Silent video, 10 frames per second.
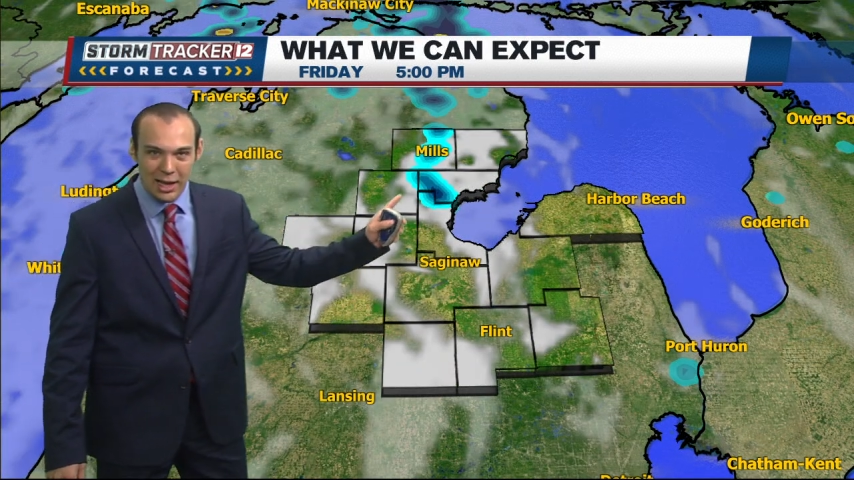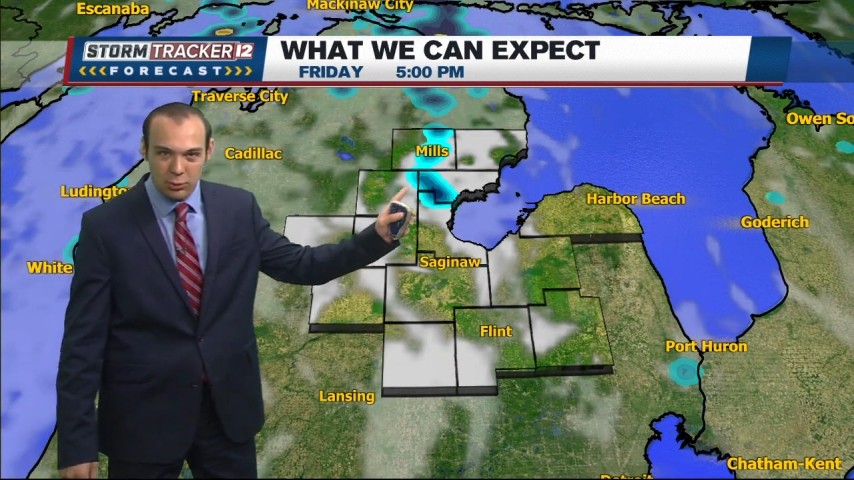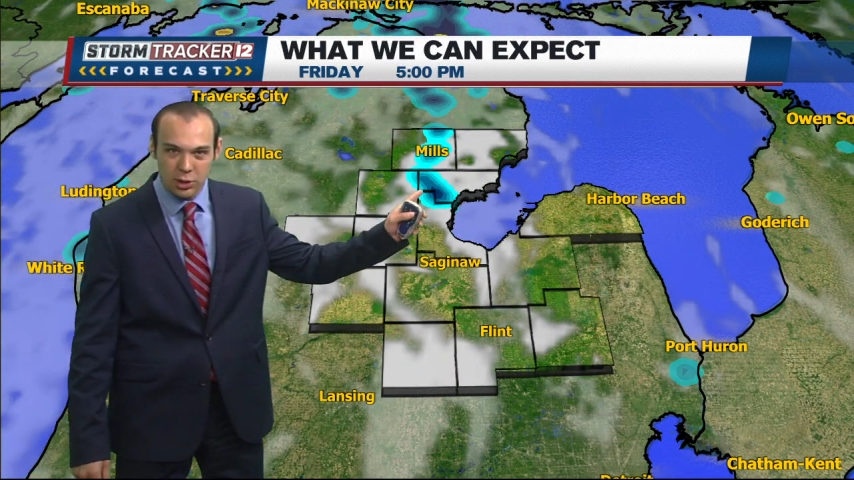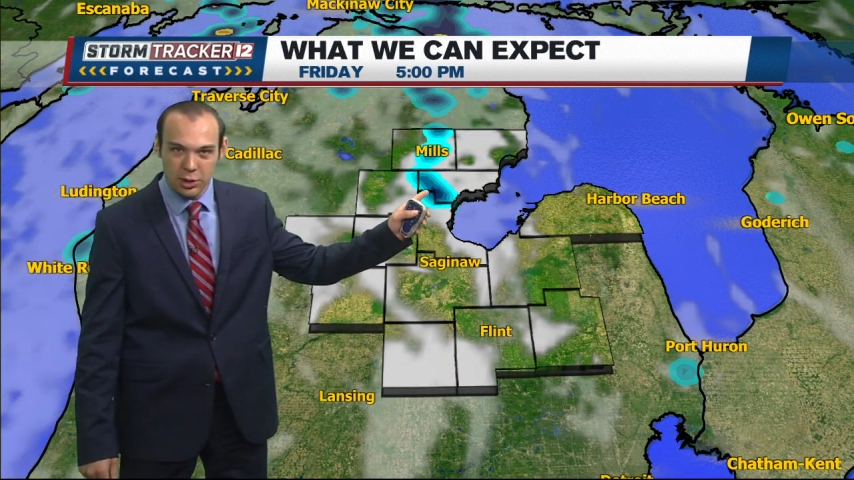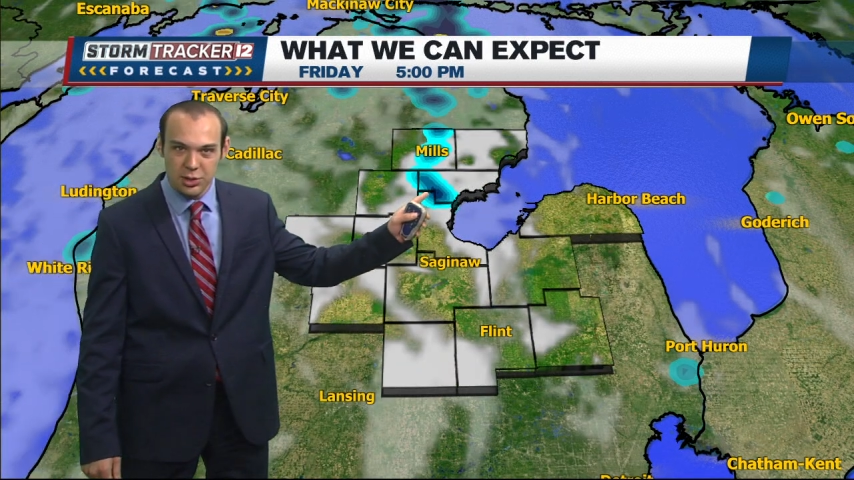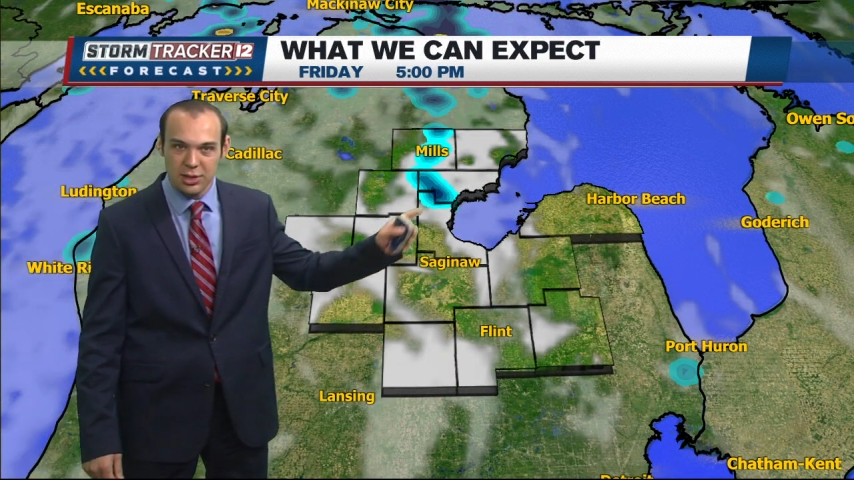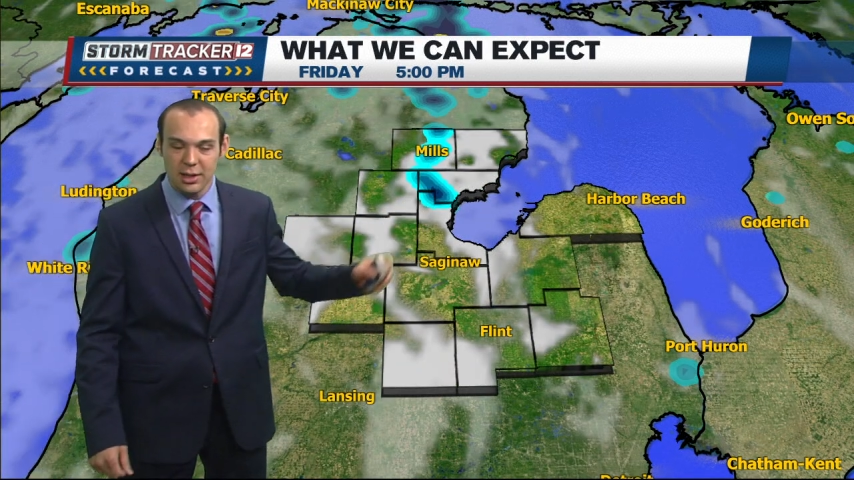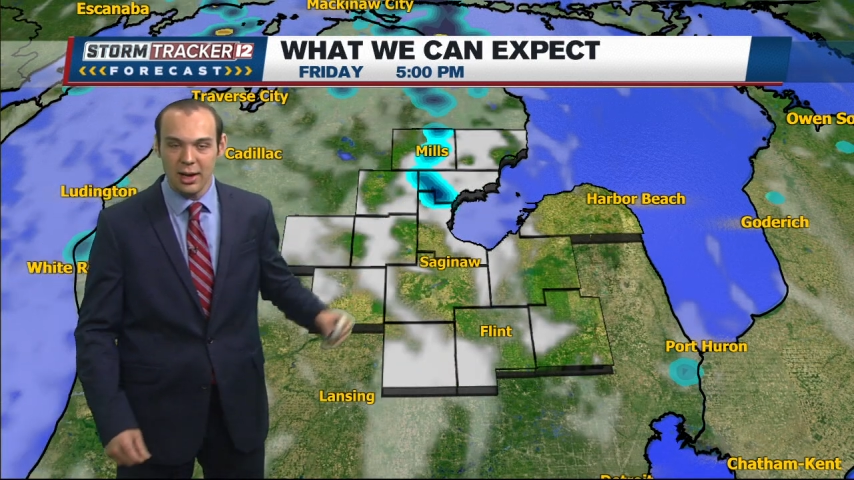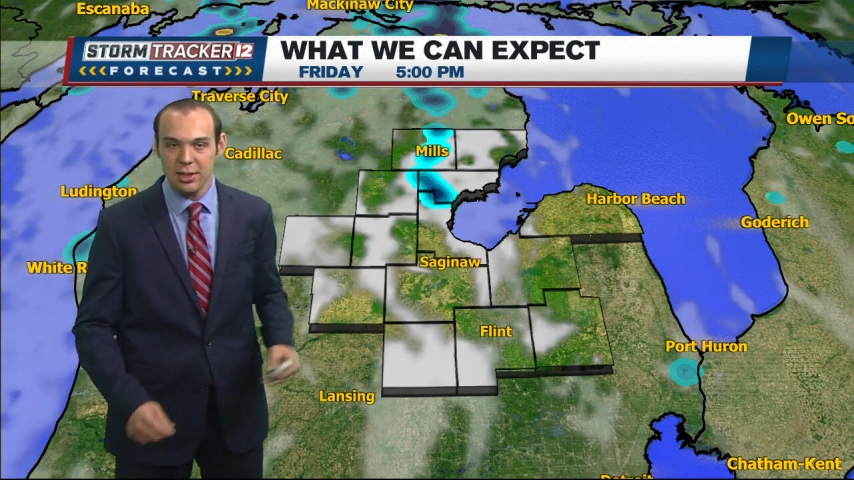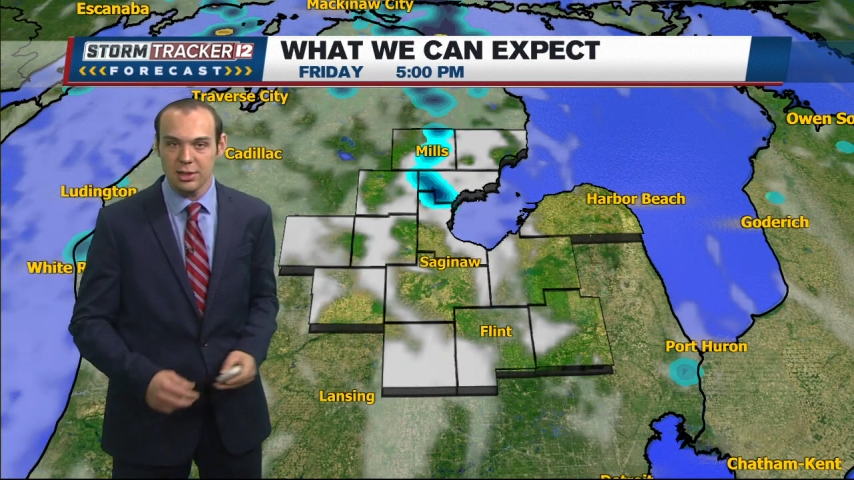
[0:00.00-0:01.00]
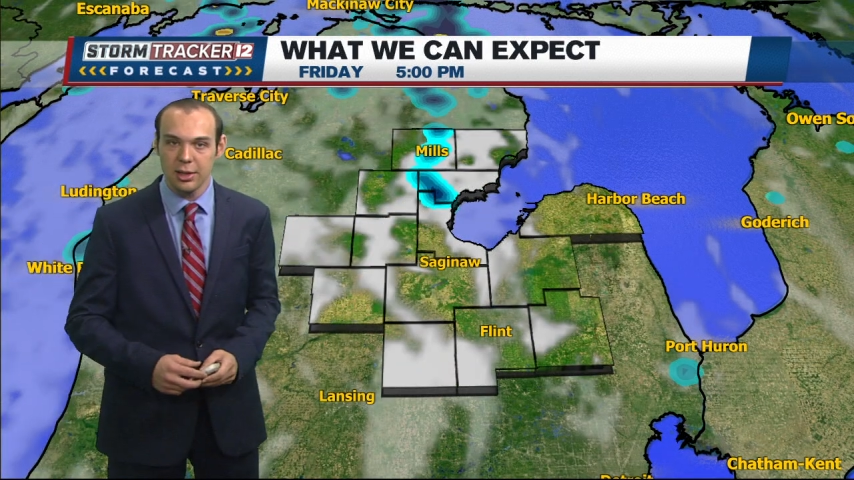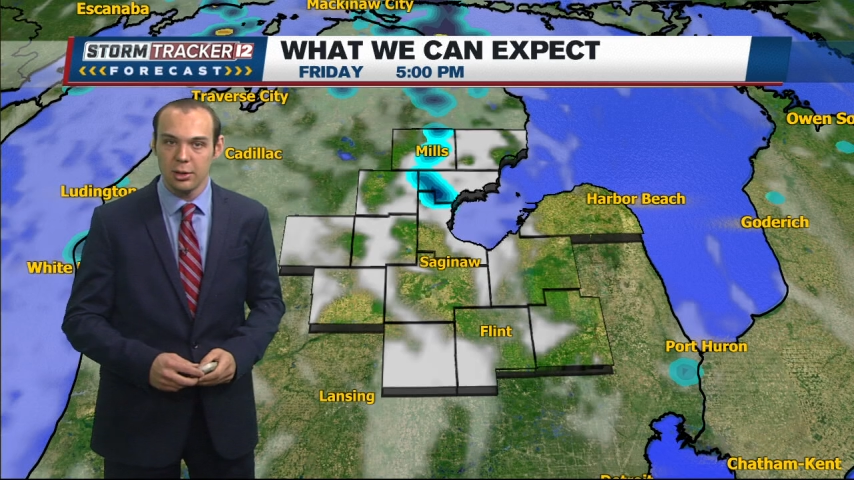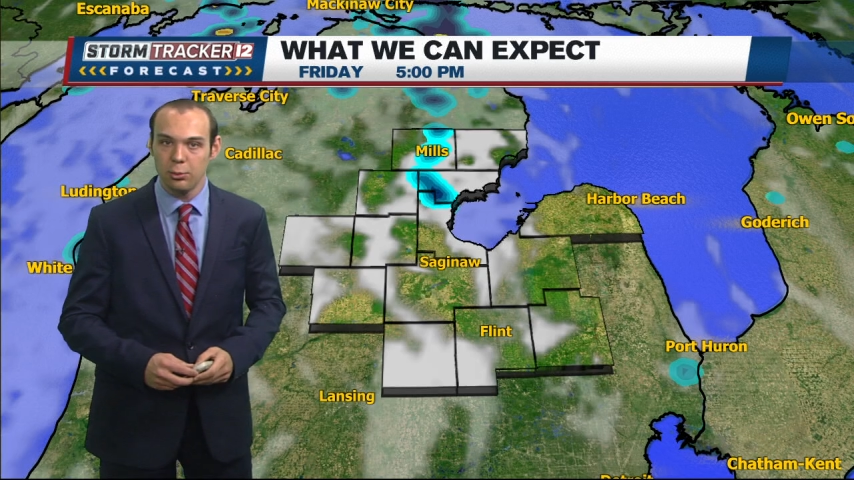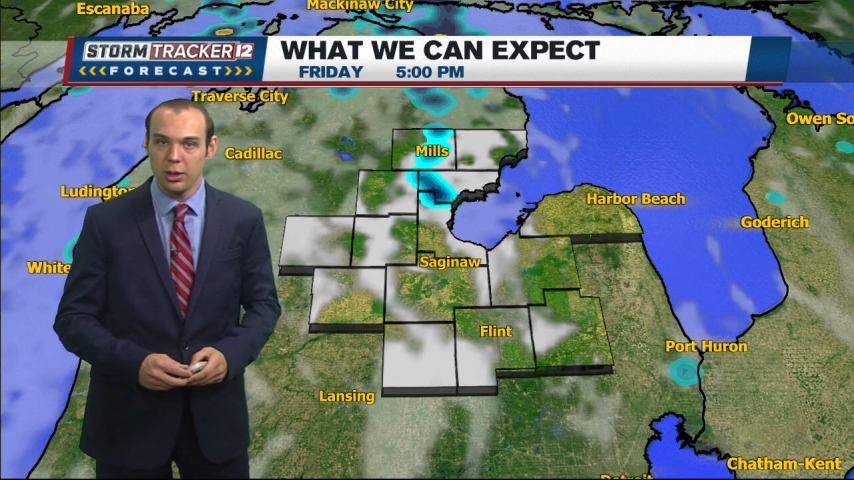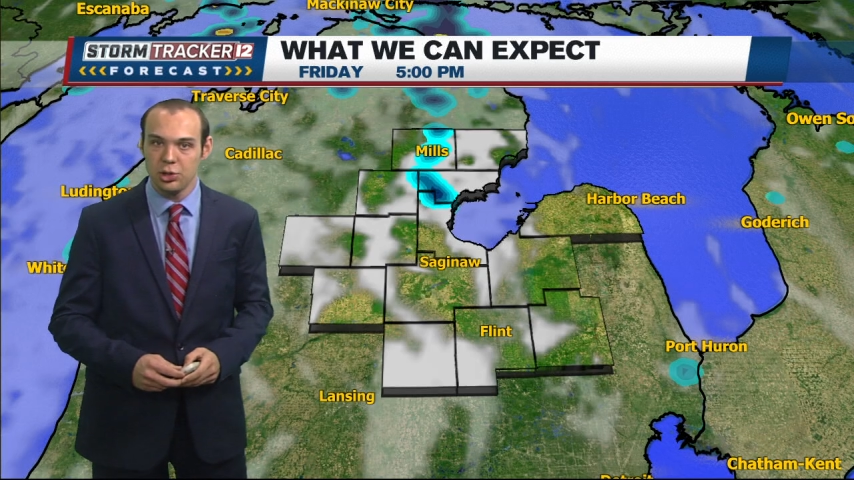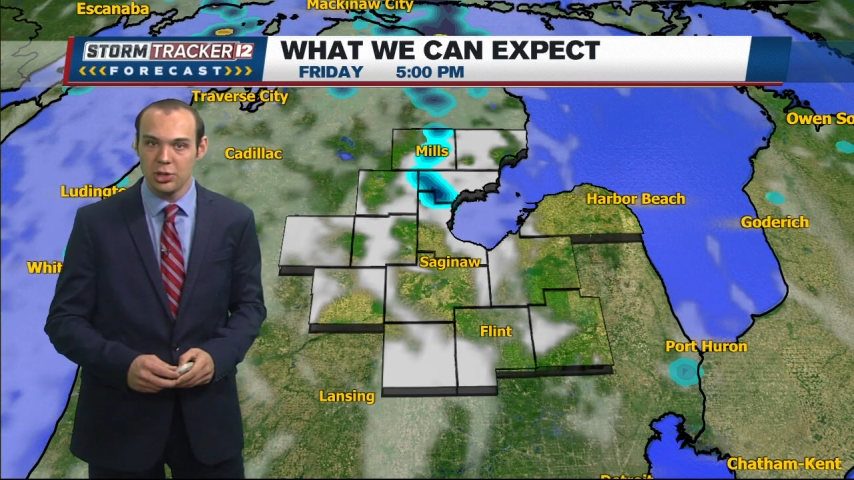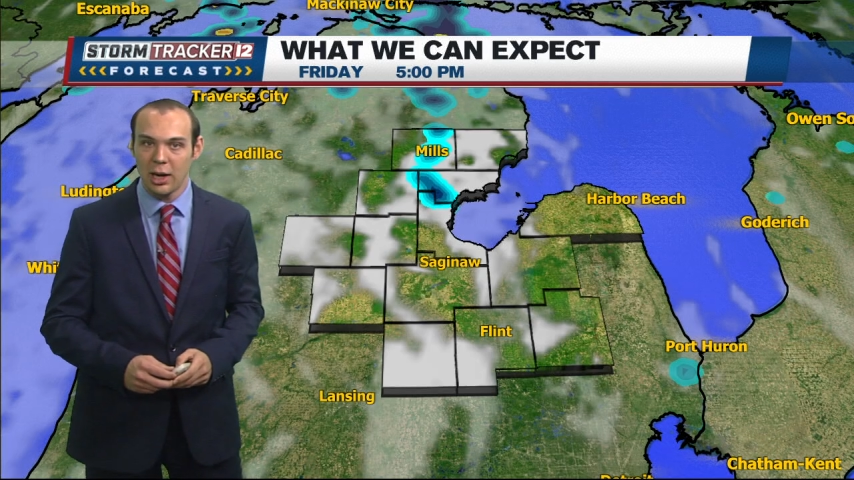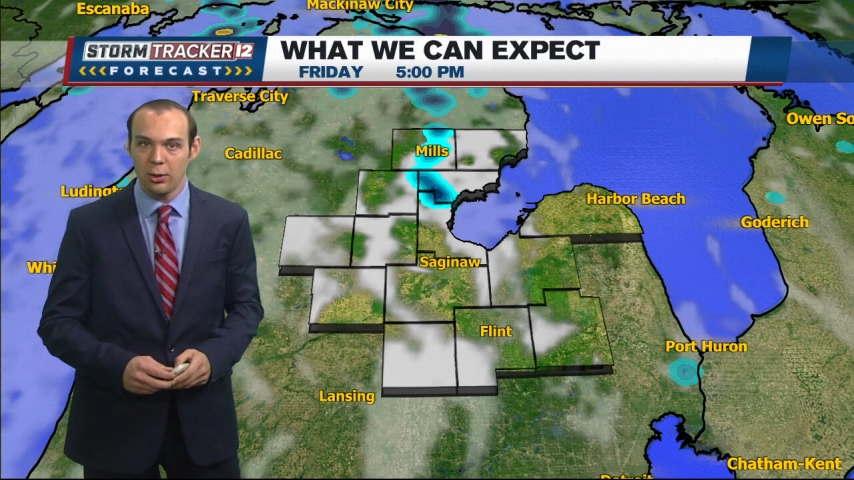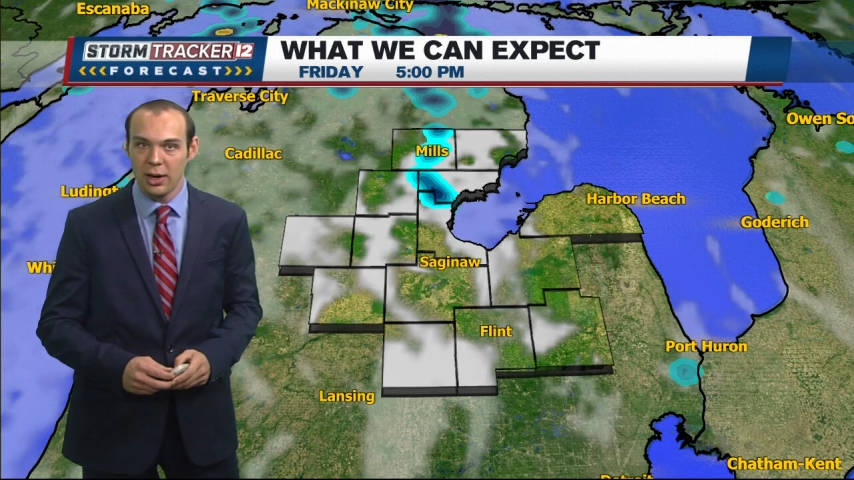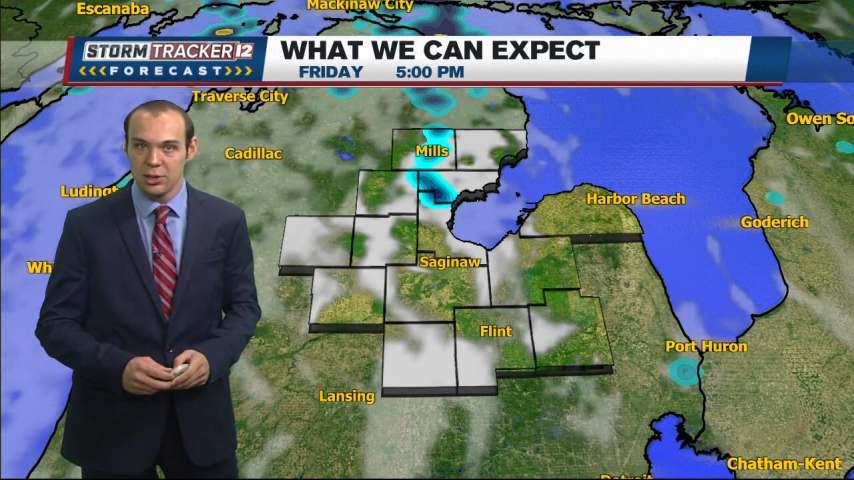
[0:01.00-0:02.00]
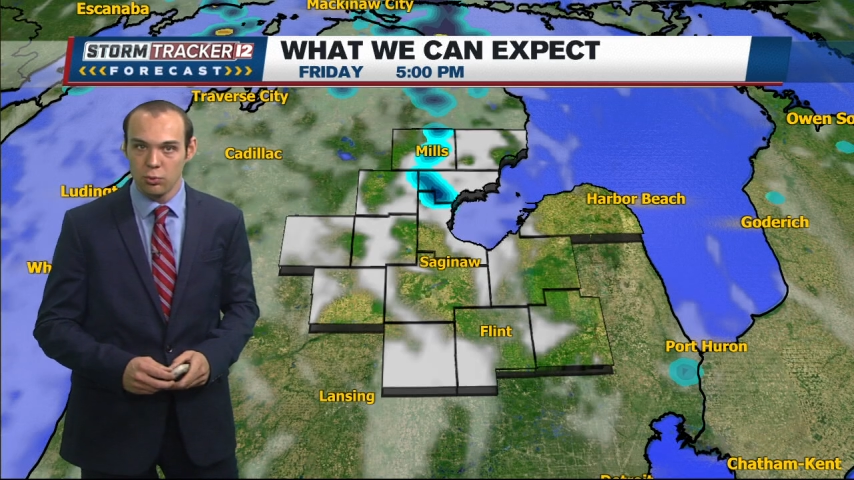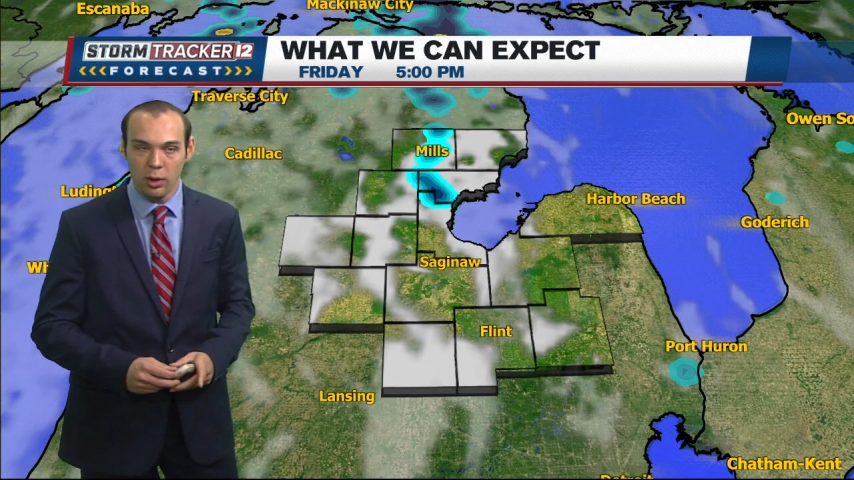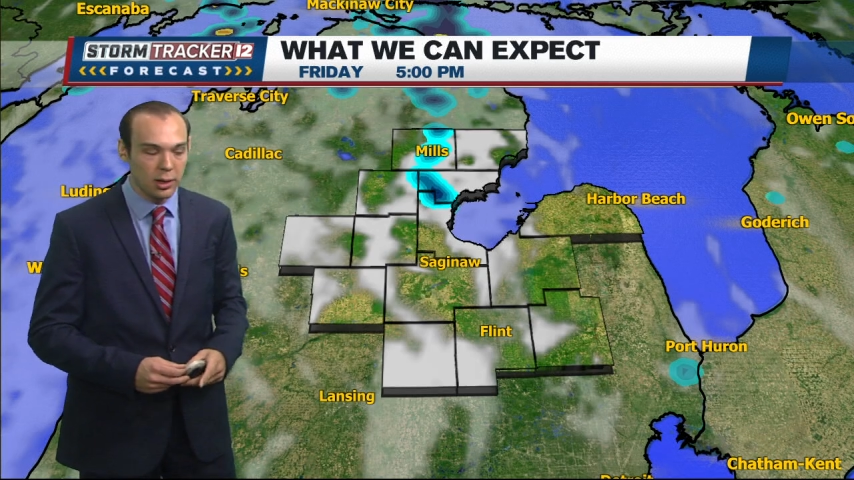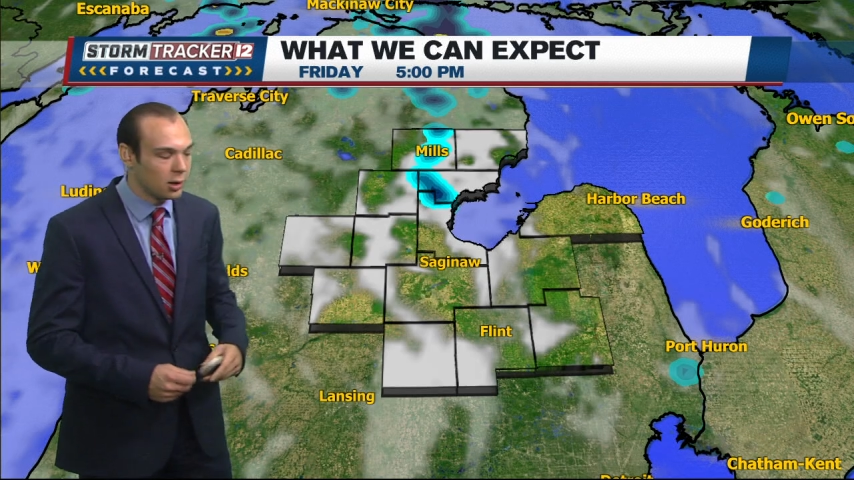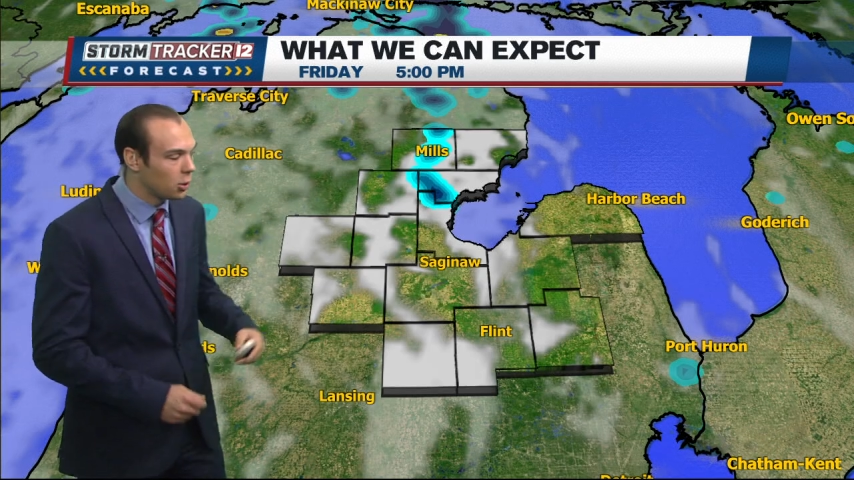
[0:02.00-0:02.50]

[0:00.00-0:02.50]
and we could see an isolated rain shower as well,